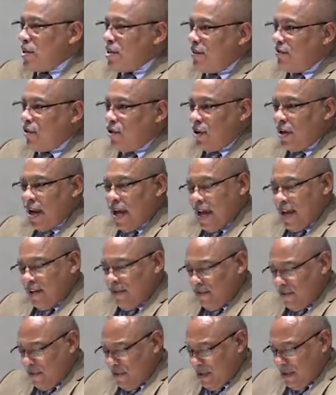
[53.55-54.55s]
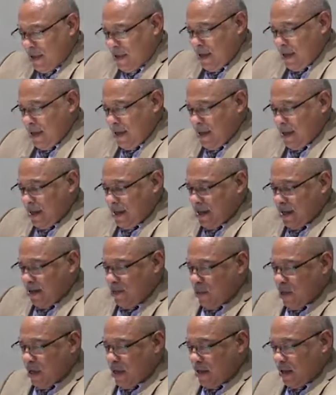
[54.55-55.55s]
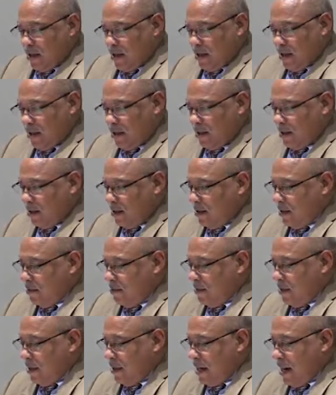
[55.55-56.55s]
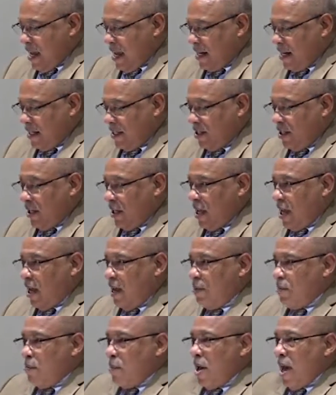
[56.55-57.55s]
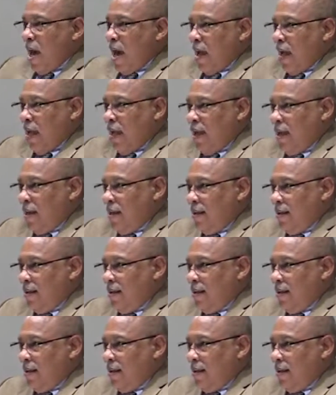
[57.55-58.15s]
rest of her life. Amen. Just glad that she came back.